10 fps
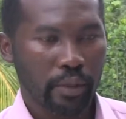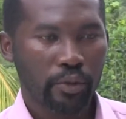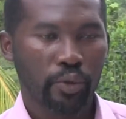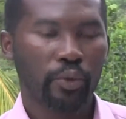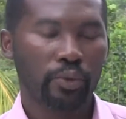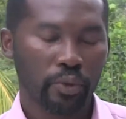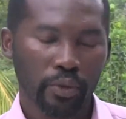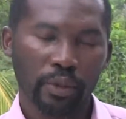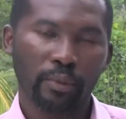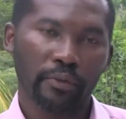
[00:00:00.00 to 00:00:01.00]
choose to do
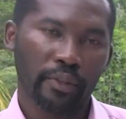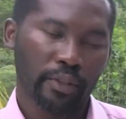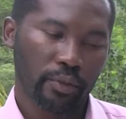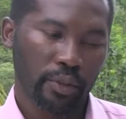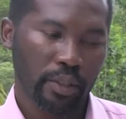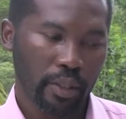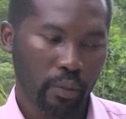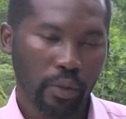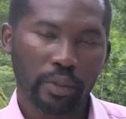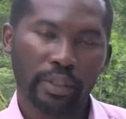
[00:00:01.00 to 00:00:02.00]
some of these critical
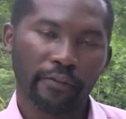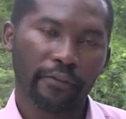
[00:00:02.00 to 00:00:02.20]
works in